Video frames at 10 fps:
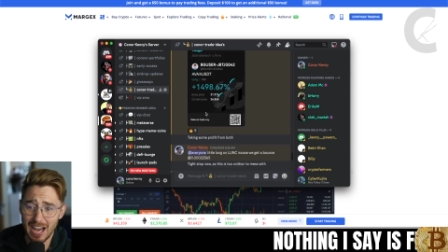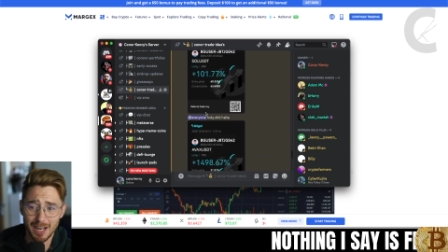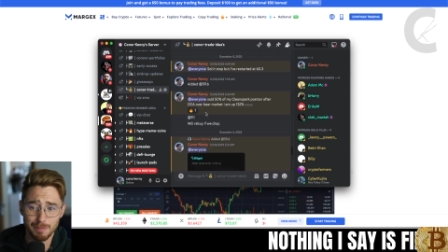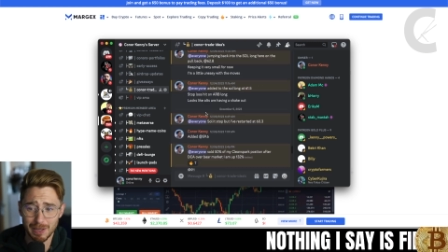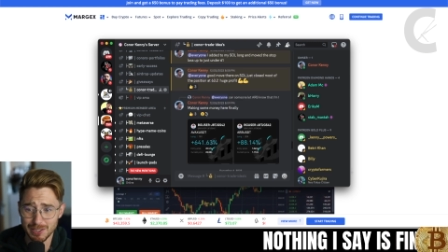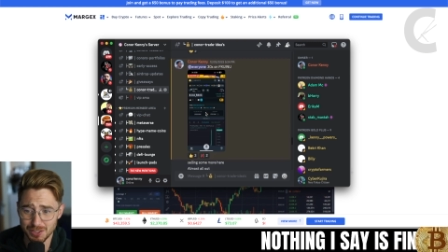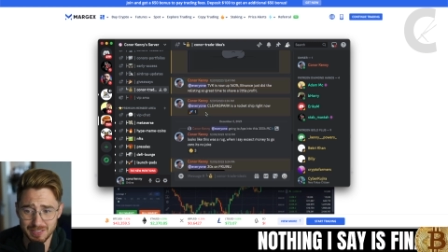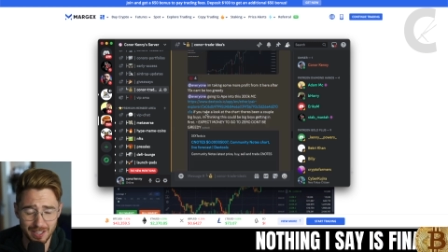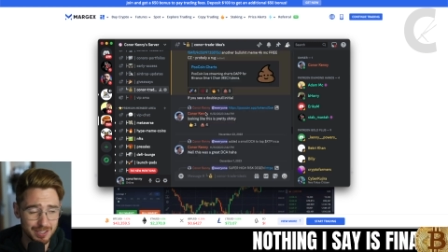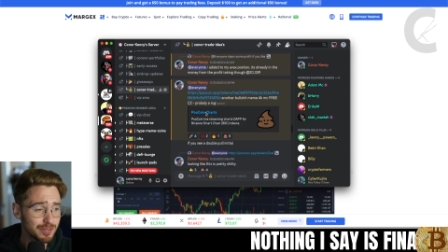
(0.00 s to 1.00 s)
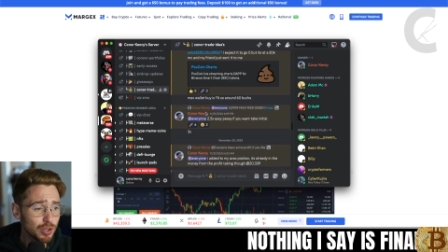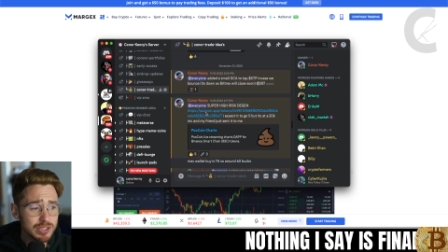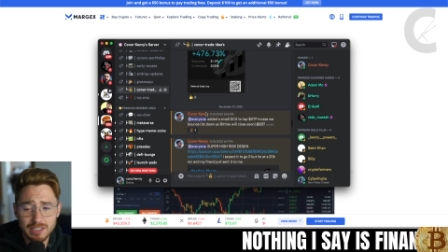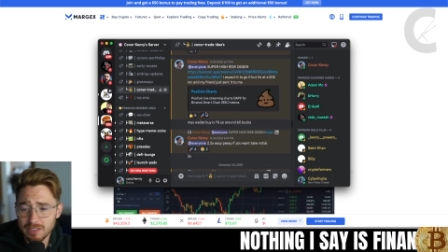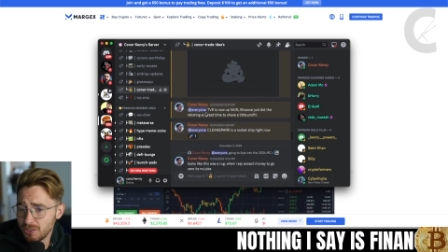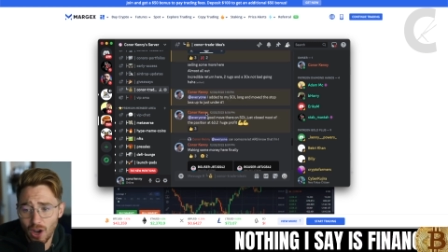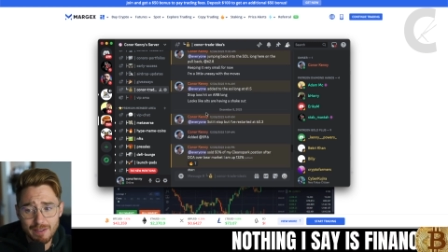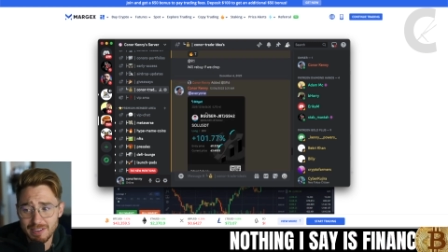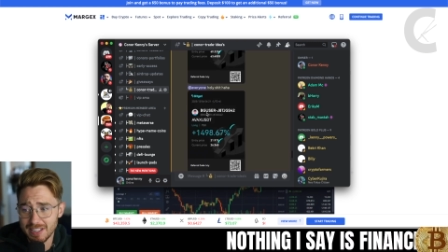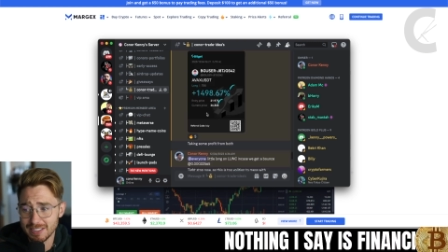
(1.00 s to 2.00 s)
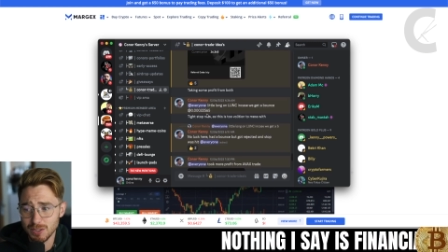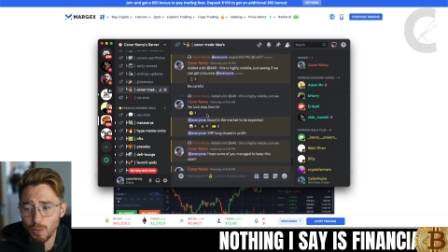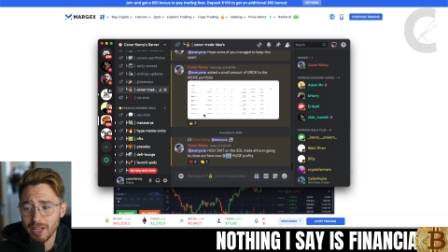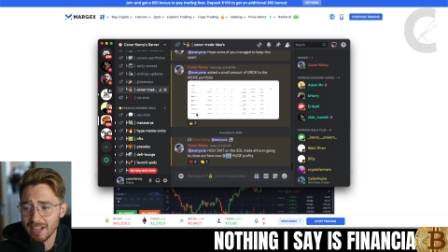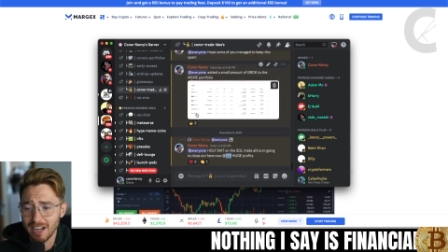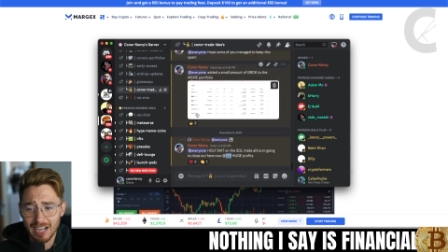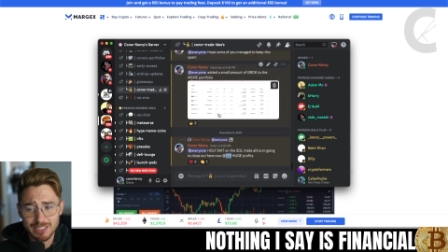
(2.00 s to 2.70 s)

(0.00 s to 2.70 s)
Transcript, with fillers: and a bunch of others. Of course, not everything's a winner.